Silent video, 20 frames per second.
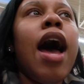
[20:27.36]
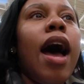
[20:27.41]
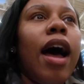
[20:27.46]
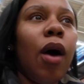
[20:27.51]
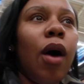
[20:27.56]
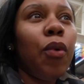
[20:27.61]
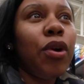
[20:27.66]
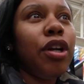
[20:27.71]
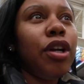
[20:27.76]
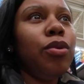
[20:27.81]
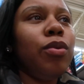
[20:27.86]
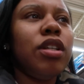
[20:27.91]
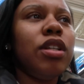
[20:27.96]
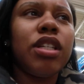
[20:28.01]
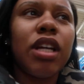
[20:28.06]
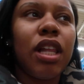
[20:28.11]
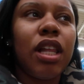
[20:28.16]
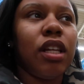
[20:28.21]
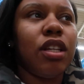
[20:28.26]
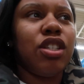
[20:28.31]
I want to do a
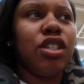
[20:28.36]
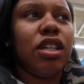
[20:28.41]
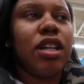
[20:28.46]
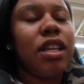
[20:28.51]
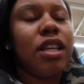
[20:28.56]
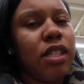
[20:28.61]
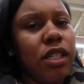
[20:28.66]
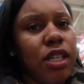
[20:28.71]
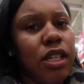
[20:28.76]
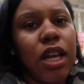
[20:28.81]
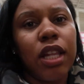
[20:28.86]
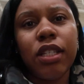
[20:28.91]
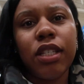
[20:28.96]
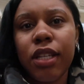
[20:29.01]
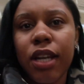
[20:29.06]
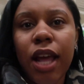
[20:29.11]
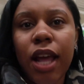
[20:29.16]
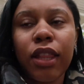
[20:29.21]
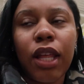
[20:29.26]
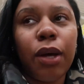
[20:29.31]
challenge and that's the challenge
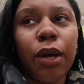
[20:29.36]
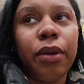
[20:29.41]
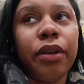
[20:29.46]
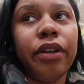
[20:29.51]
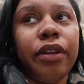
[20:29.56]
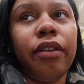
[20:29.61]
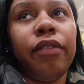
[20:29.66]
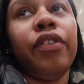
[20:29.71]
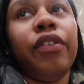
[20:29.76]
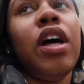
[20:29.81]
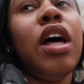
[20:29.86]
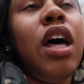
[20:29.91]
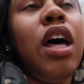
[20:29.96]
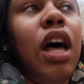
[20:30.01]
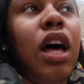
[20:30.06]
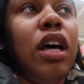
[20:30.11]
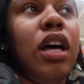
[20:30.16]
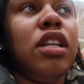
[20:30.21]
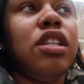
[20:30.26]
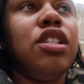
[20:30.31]
that I thought of
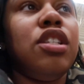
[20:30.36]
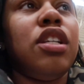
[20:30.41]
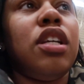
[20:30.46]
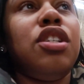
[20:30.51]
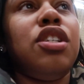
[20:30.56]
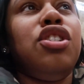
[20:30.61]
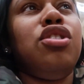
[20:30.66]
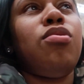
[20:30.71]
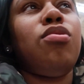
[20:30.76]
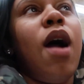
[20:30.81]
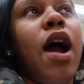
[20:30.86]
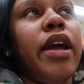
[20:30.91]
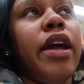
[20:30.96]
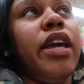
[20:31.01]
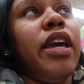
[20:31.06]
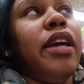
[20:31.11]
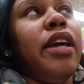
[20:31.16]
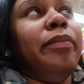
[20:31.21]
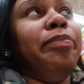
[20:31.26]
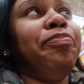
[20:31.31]
us just
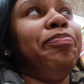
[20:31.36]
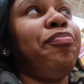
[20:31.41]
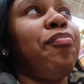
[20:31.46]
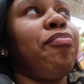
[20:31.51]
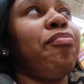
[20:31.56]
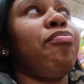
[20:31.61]
trying